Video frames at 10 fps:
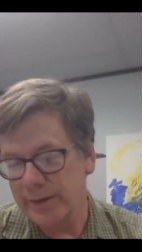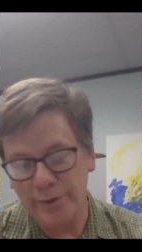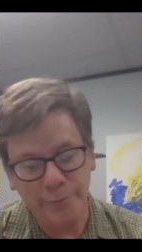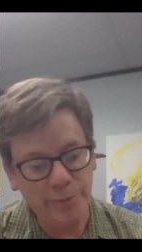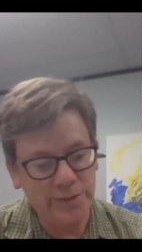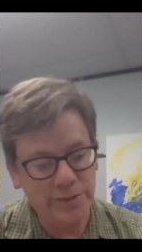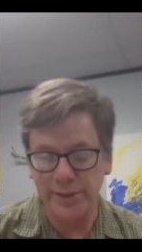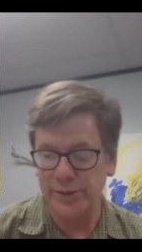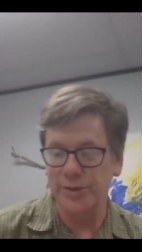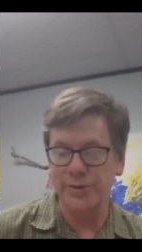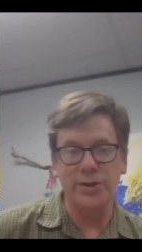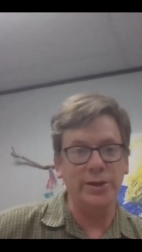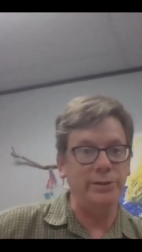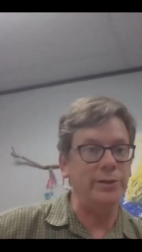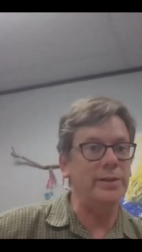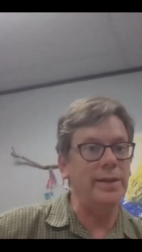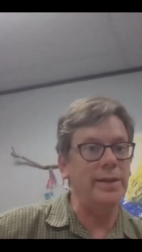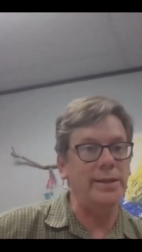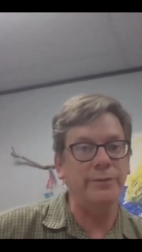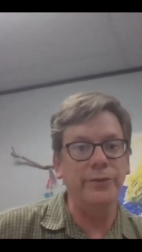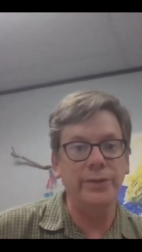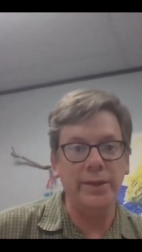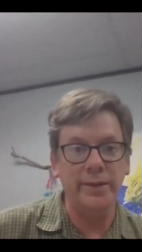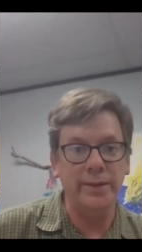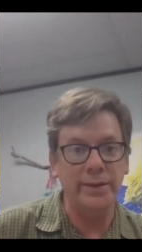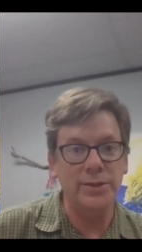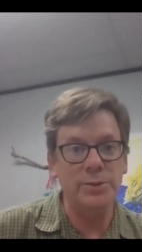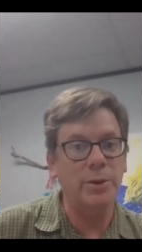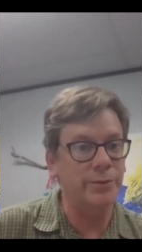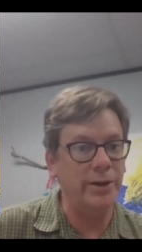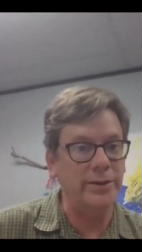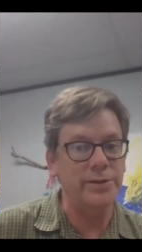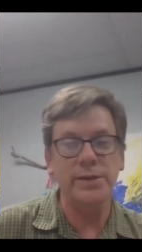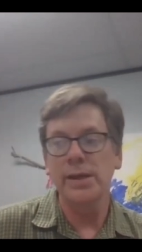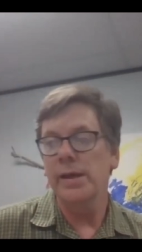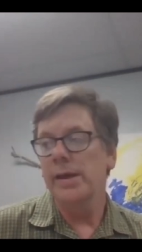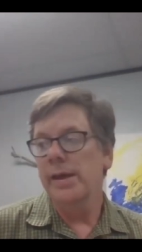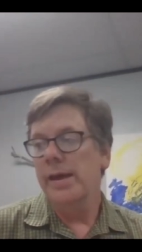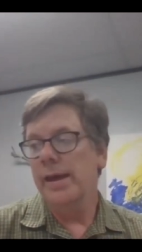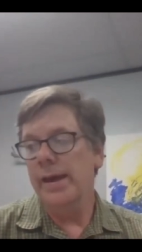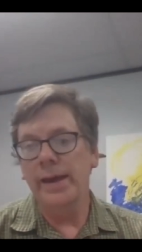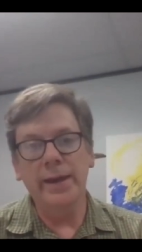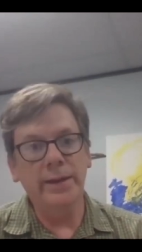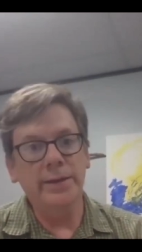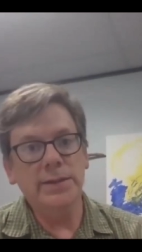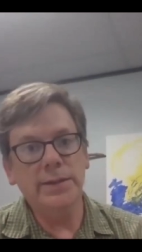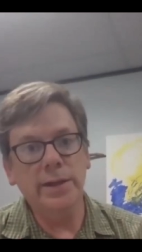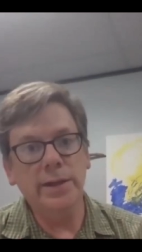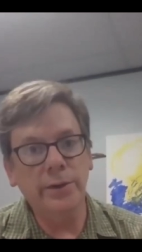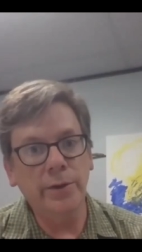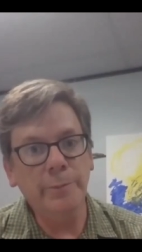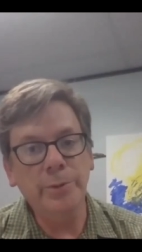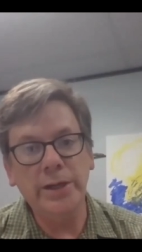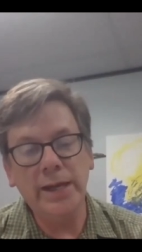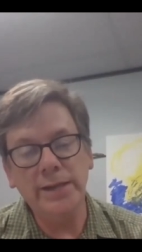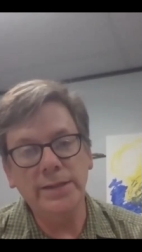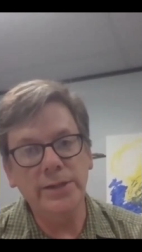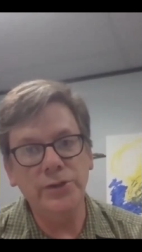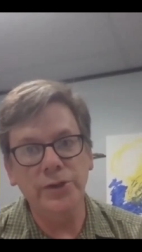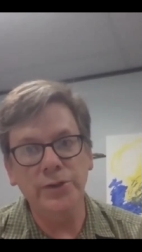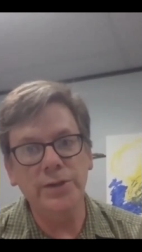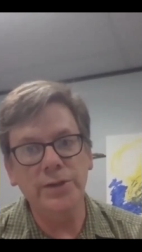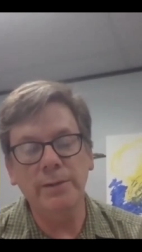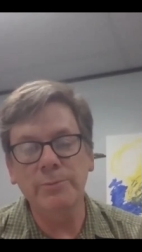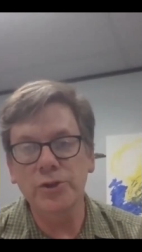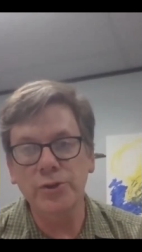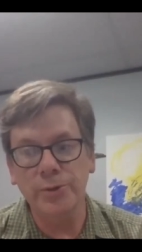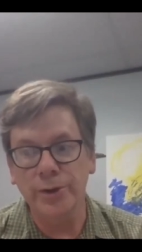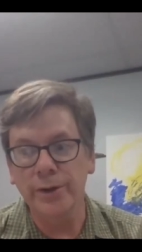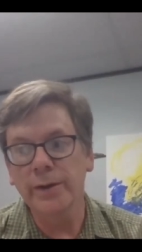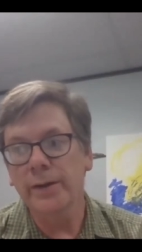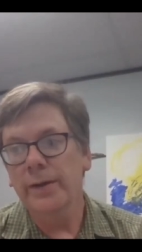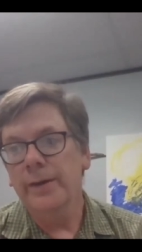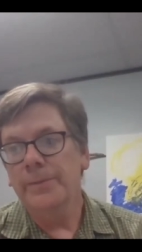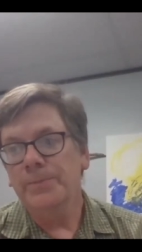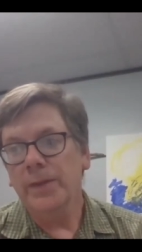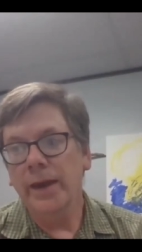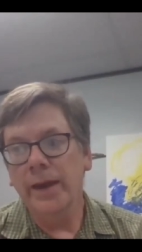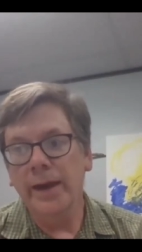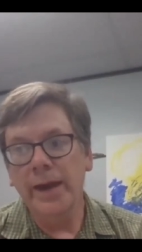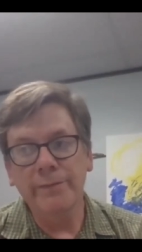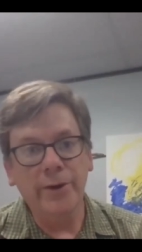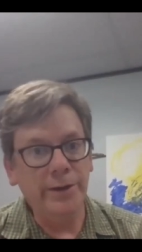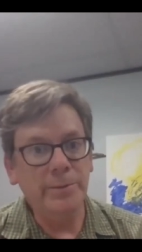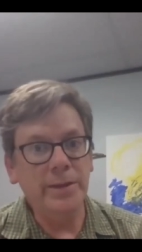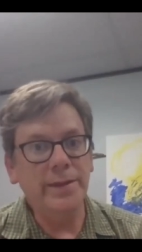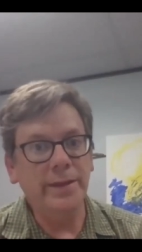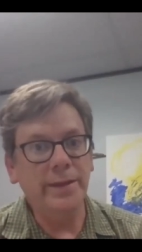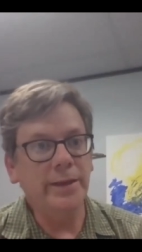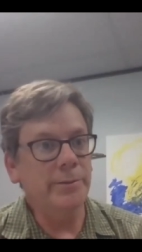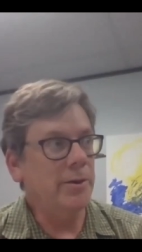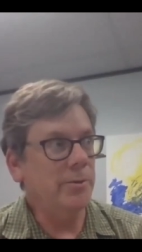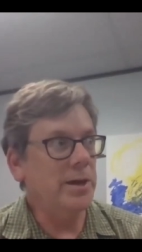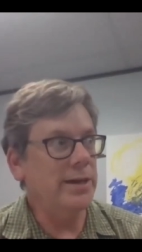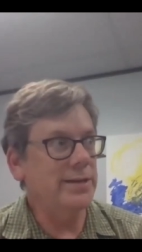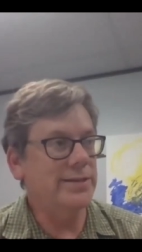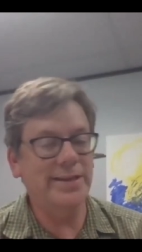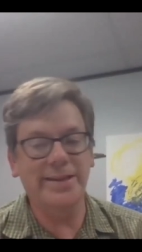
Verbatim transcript: you know, procedures are going to look a lot different than the 12th graders. And so our pre-K teachers, I'm sure, uh, have already been thinking about ways